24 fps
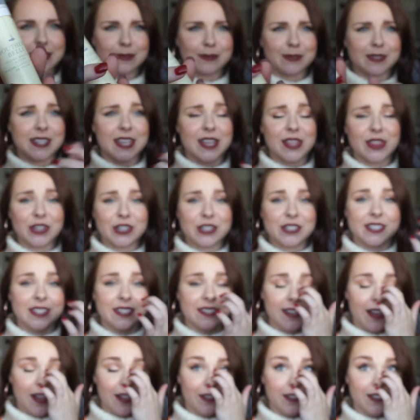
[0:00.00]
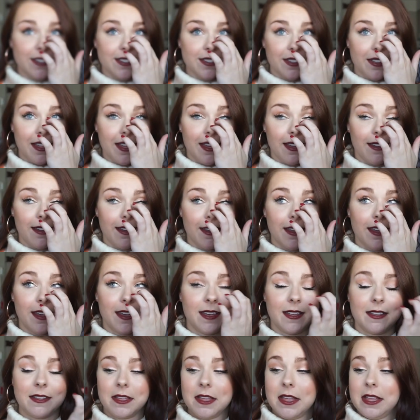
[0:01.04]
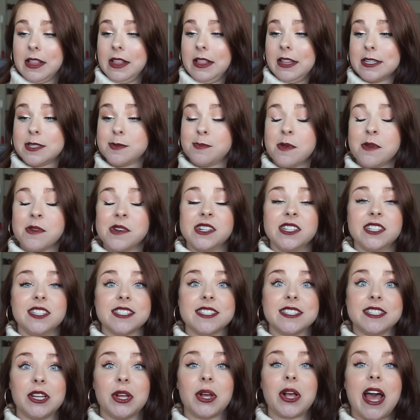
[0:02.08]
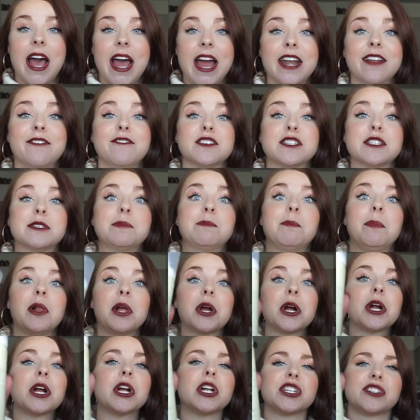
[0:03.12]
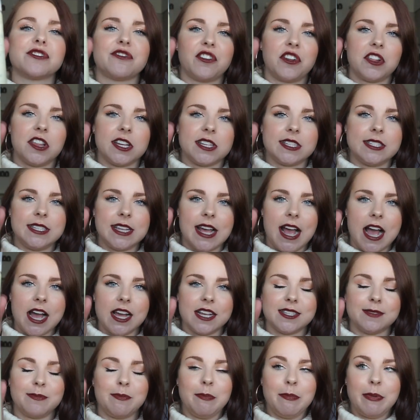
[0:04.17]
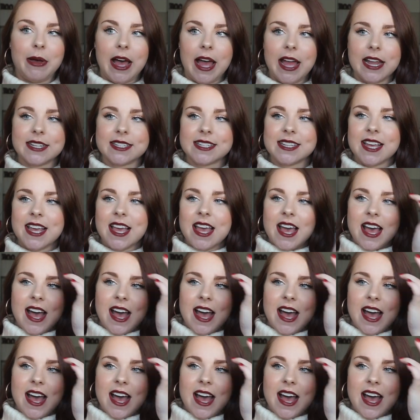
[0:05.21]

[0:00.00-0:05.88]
this was like $13, so like, let's be real, still kind of a splurge for this size. But